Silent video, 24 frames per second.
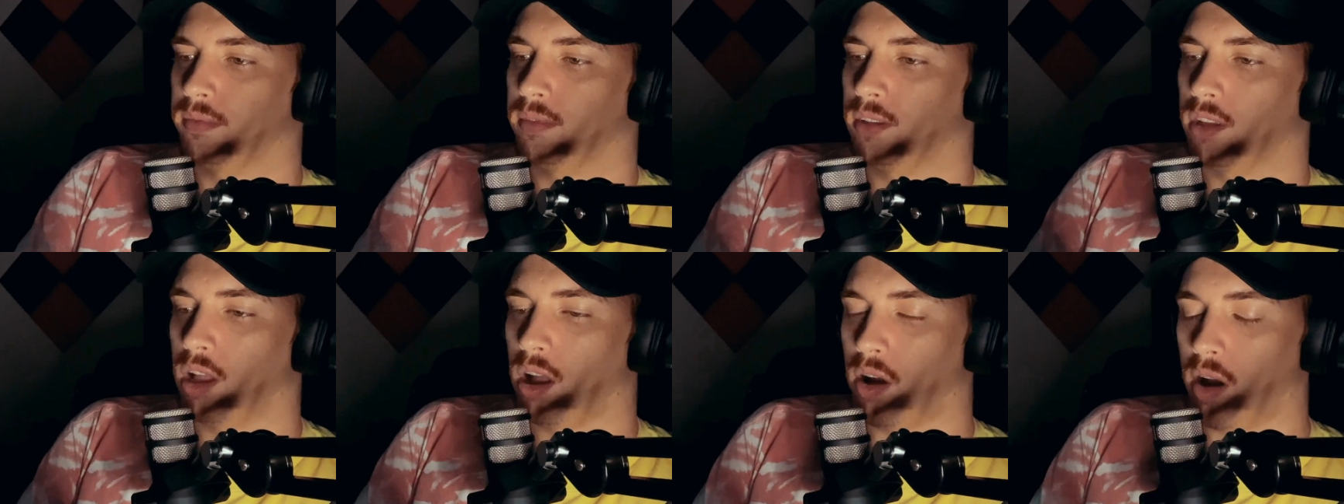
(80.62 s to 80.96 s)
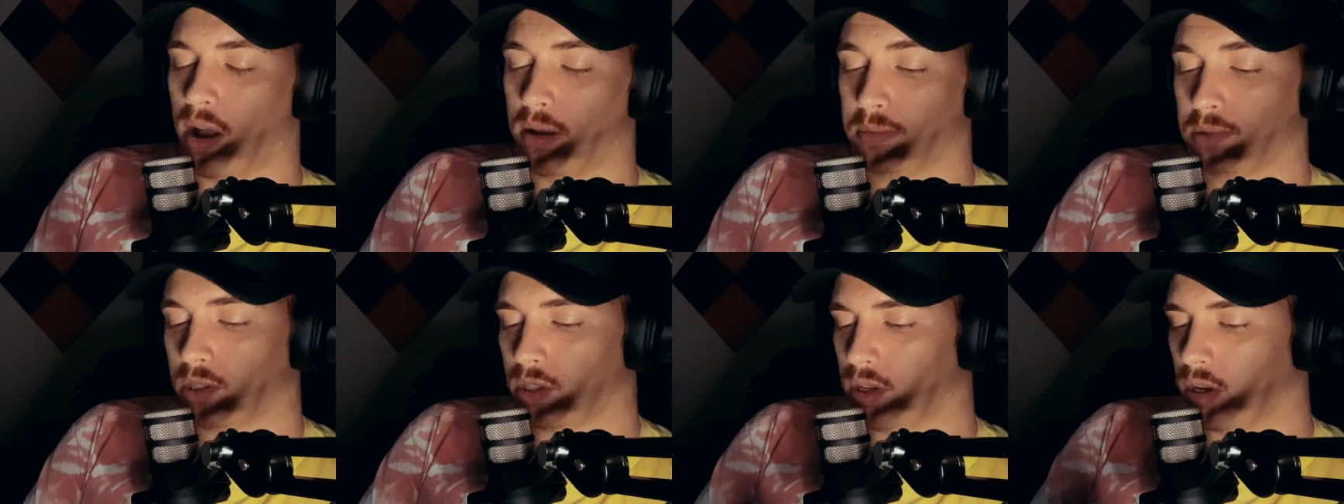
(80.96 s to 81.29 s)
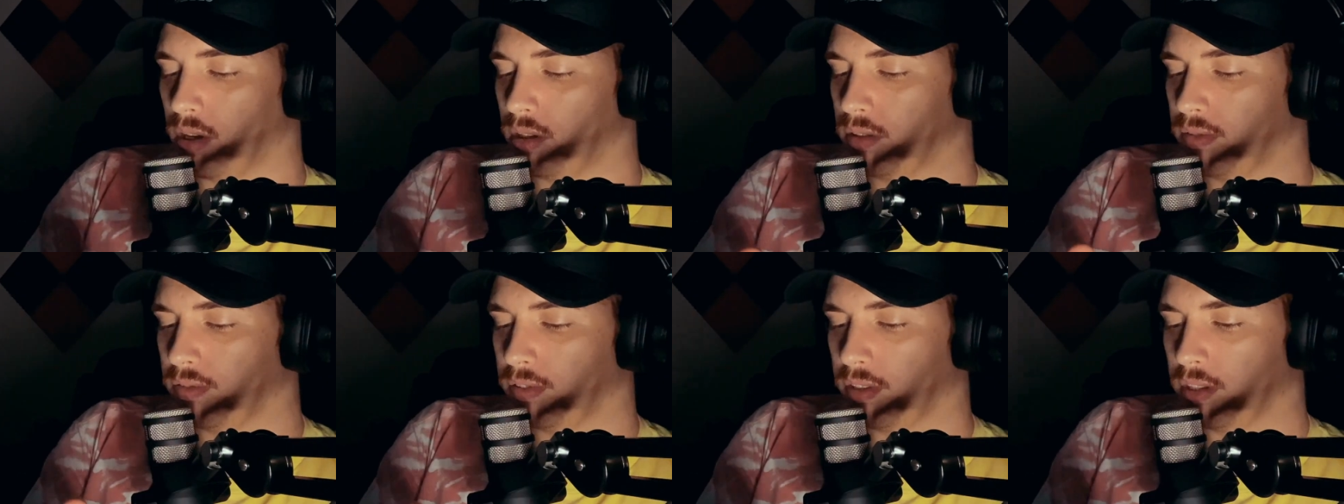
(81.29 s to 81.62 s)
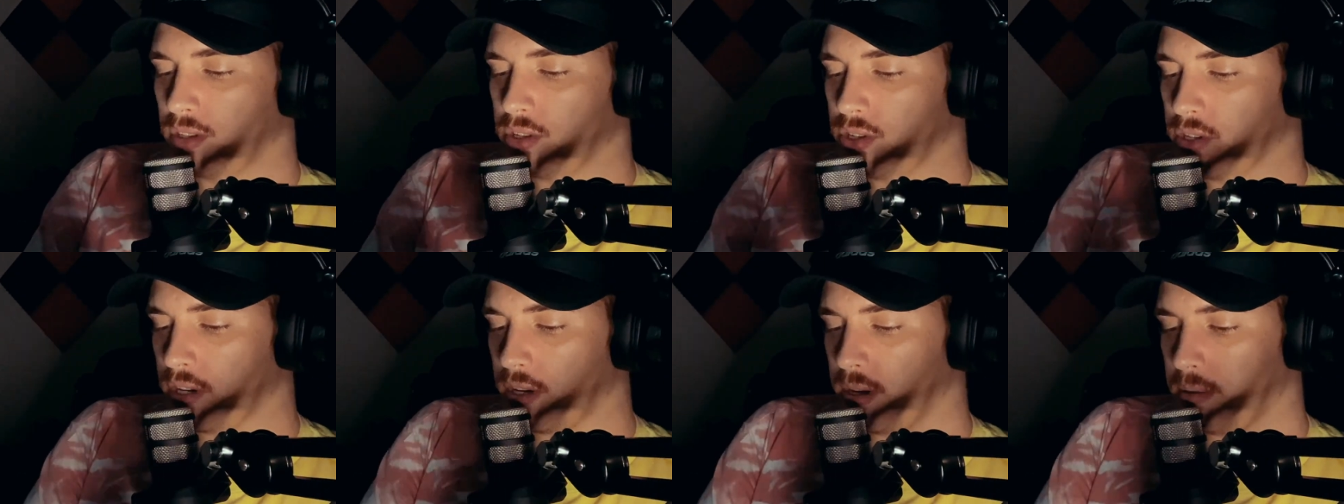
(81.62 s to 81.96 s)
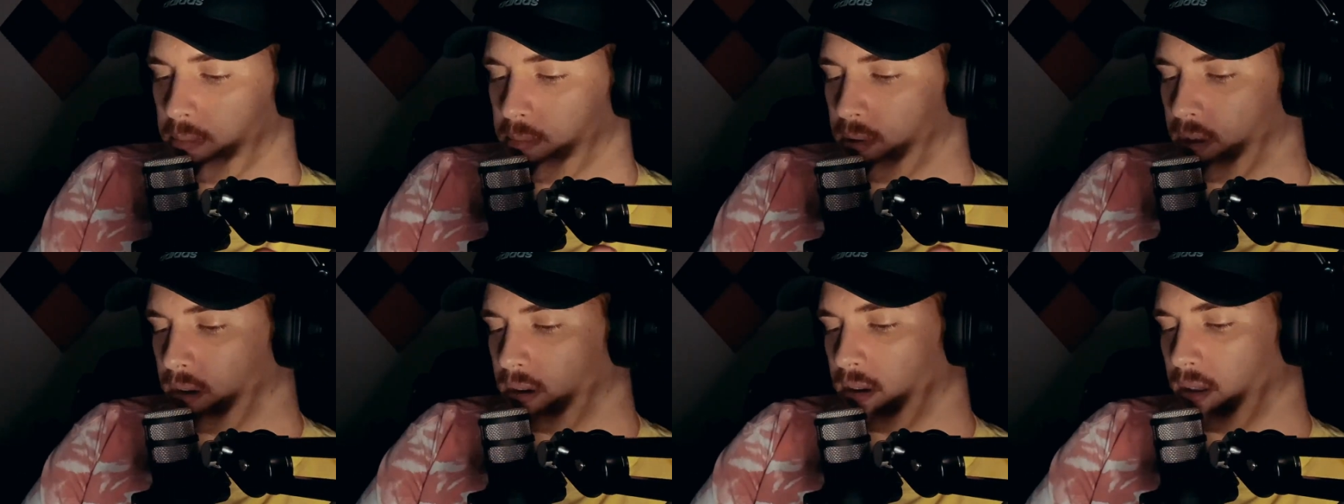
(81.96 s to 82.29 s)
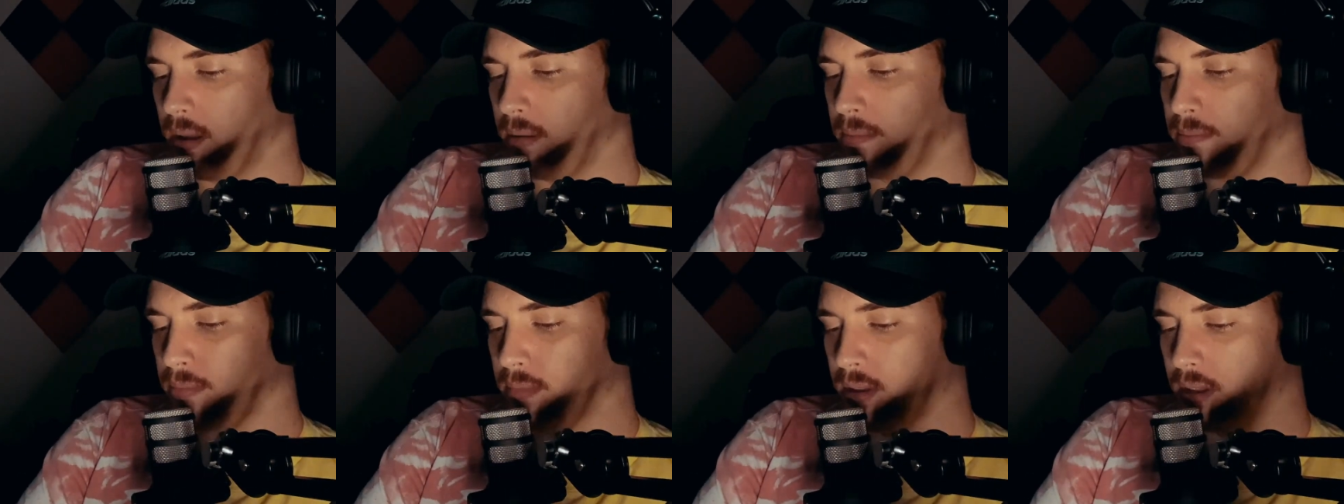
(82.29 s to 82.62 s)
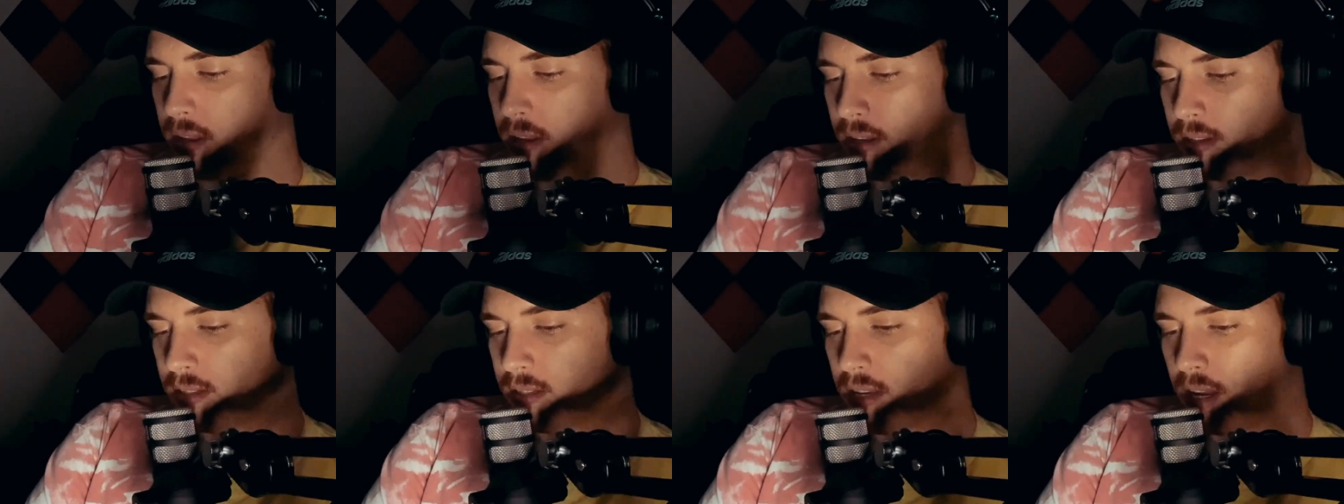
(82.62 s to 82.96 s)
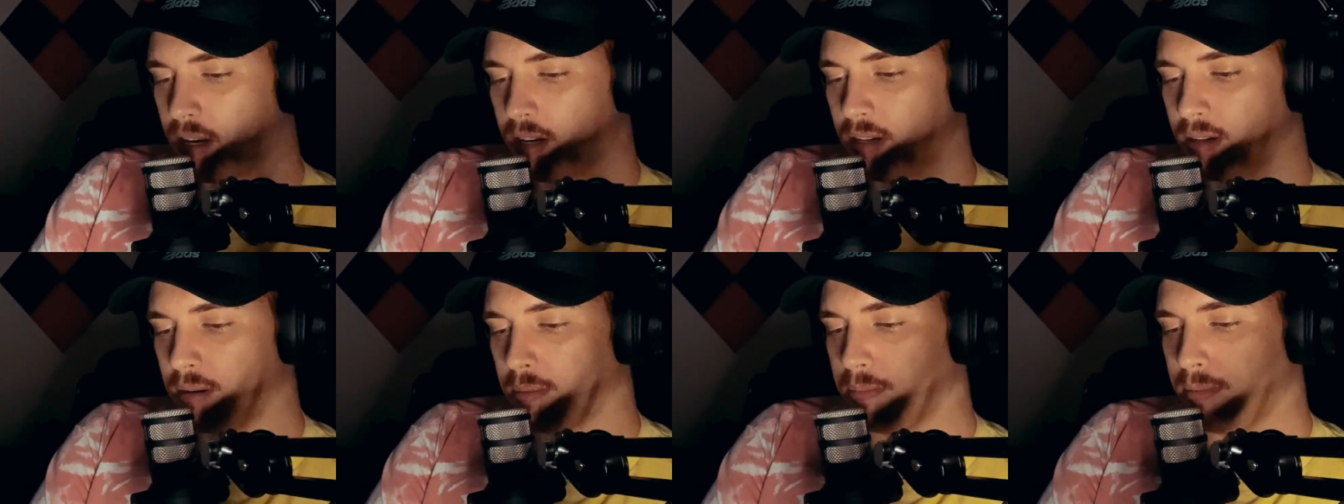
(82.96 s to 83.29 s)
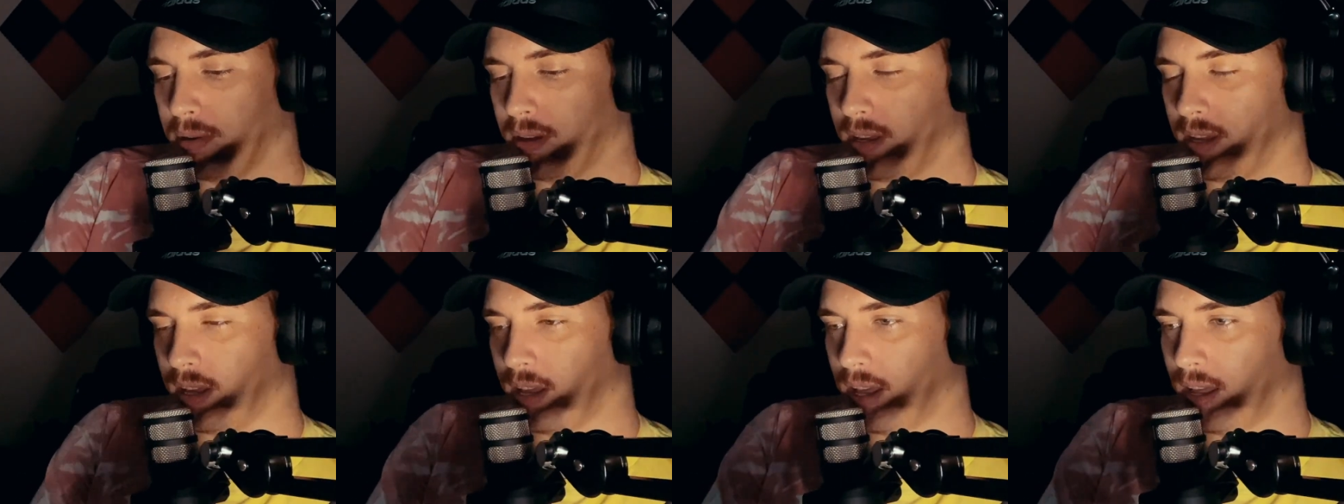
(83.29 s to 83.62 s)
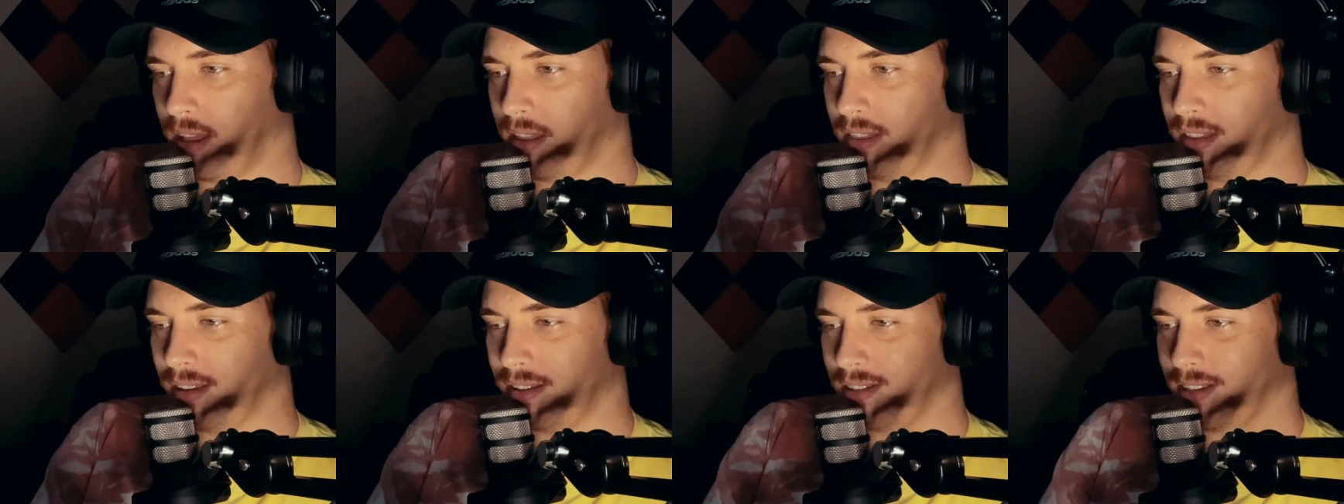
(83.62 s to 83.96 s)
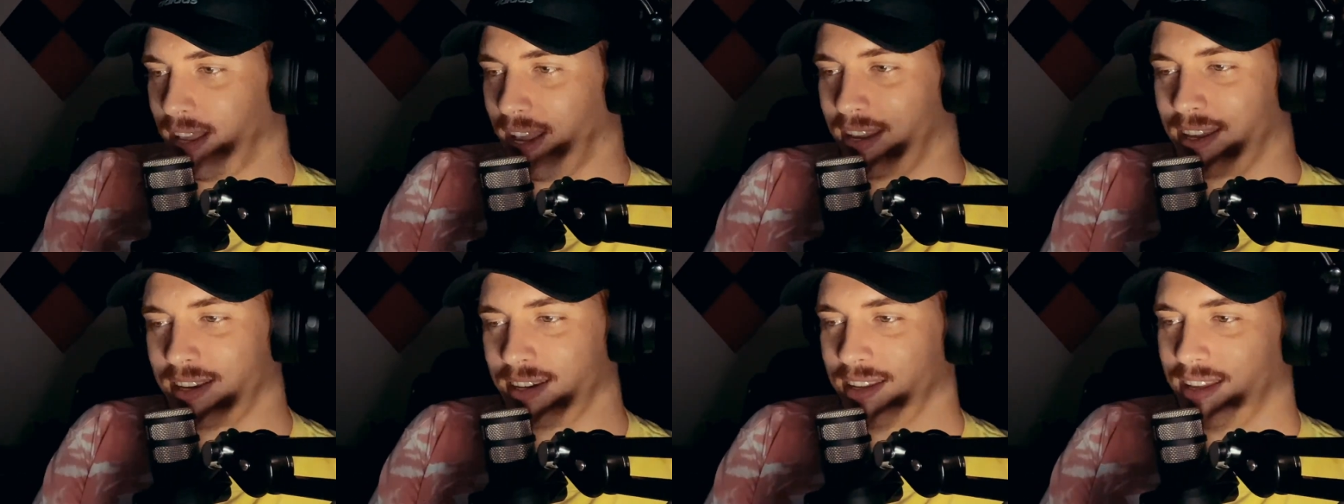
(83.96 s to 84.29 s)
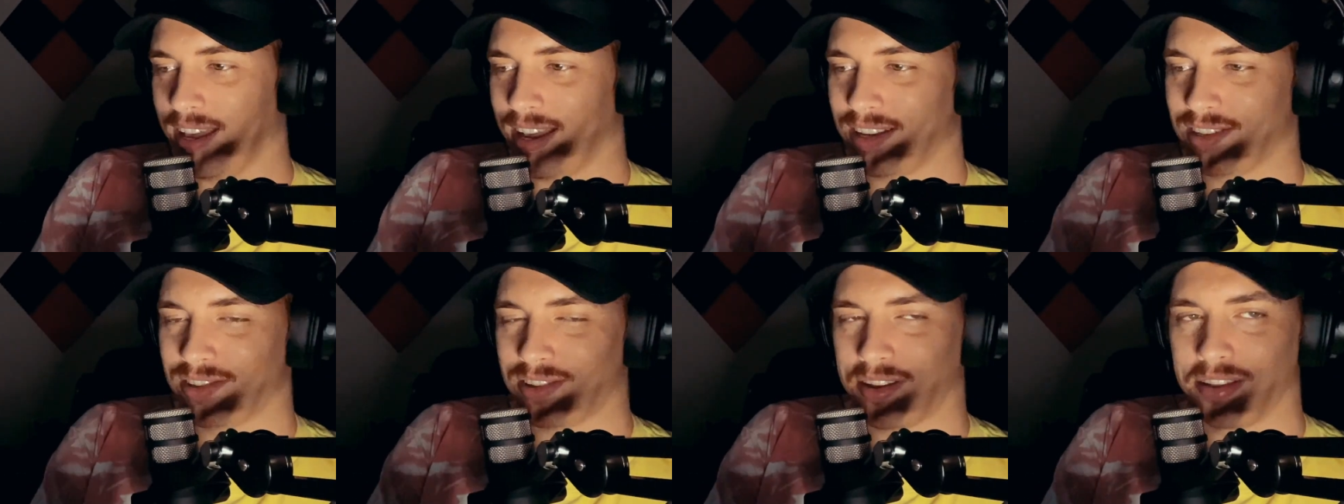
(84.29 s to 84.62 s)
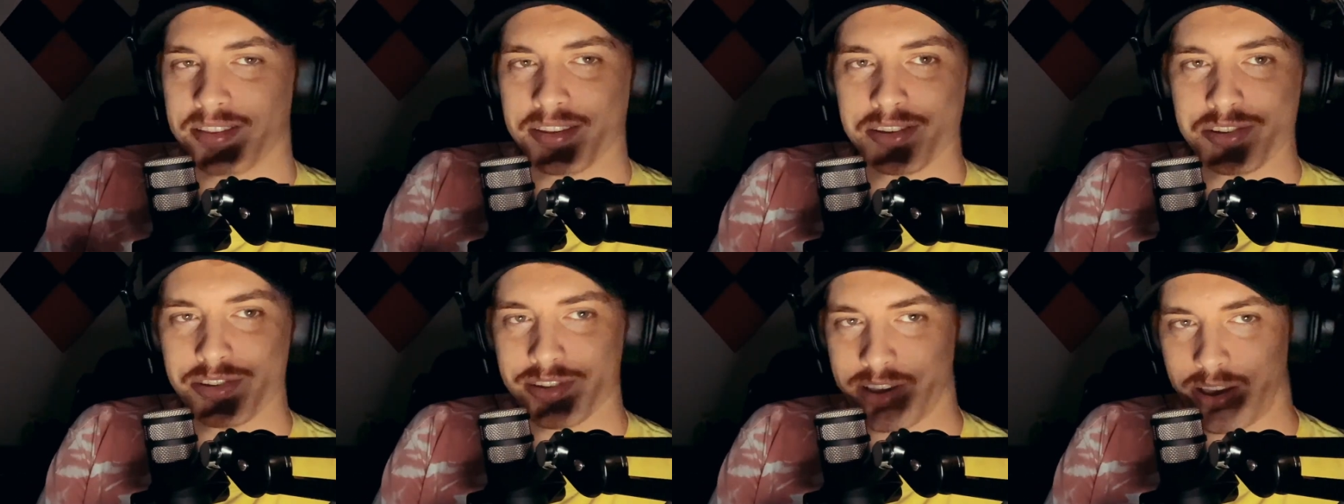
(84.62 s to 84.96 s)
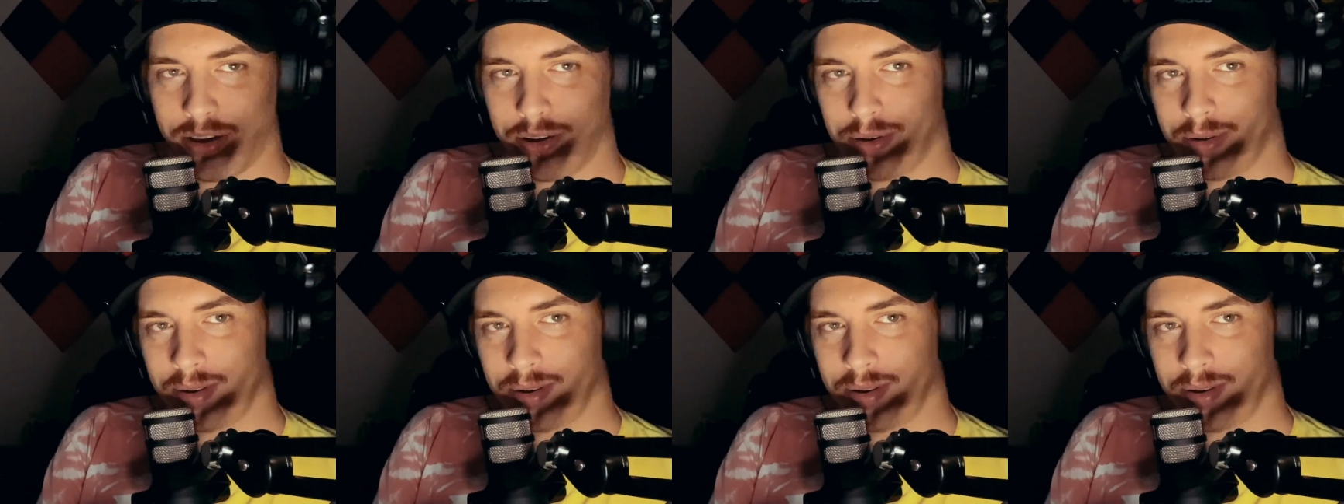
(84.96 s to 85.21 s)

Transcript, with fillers: No, I'm stoked for the journey, man. I'm uh, excited to be uh, the second guest on the show.